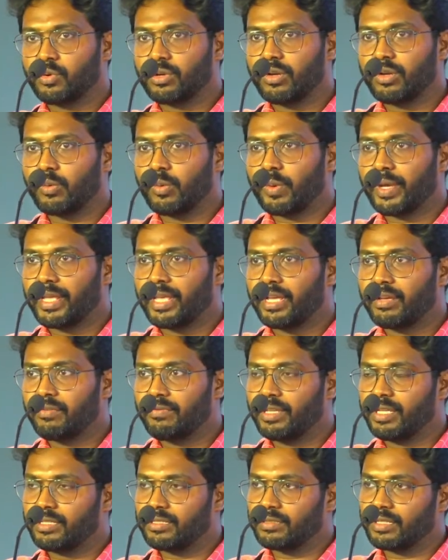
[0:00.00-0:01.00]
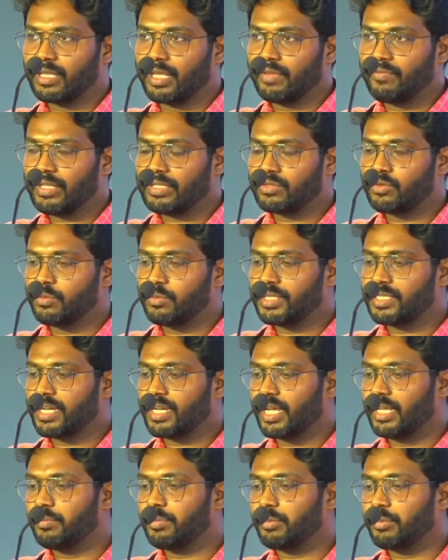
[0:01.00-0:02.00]
Why are we giving so much
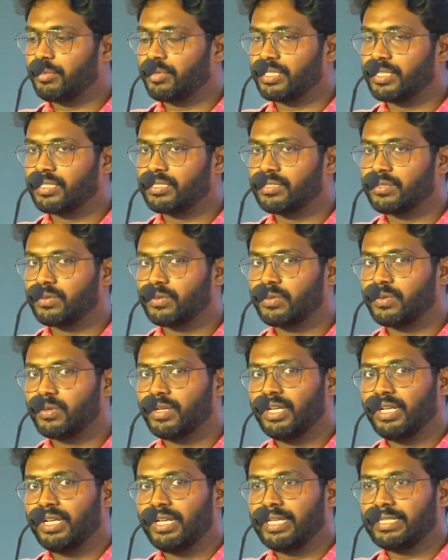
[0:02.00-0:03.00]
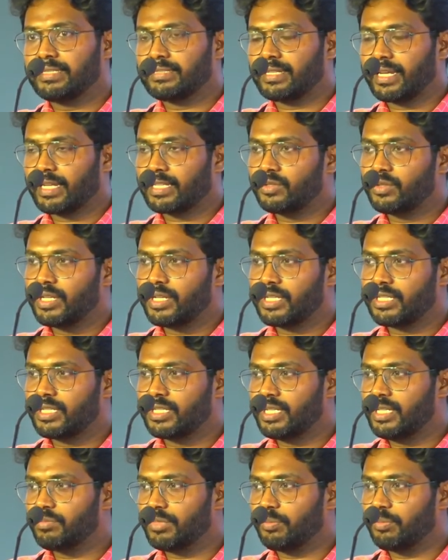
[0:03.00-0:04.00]
hype about it? So it's actually a
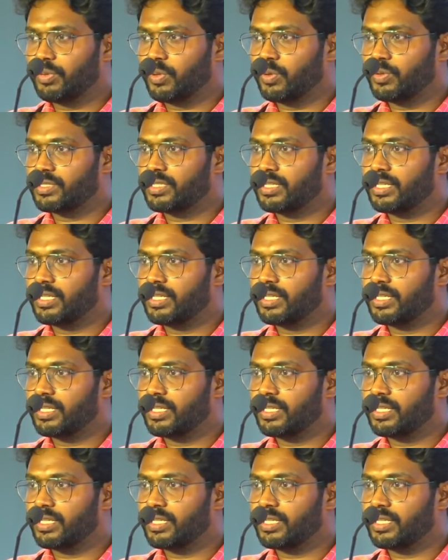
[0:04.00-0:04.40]
team approach.